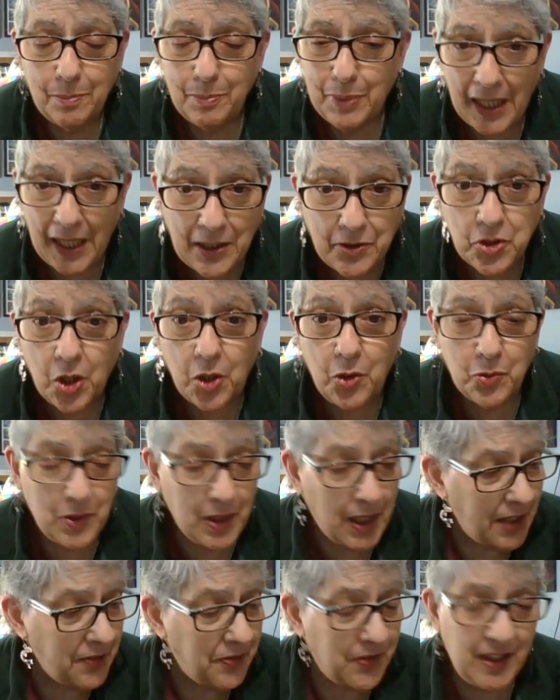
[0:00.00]
but I don't.
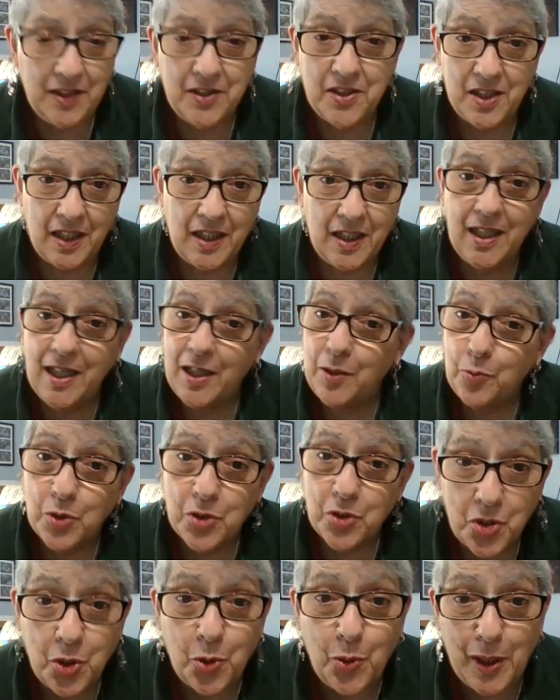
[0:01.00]
I think CNN
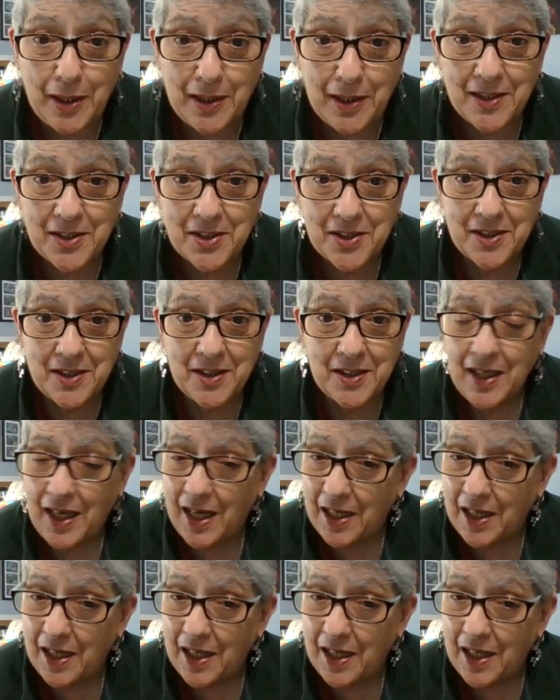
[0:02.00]
was doing this,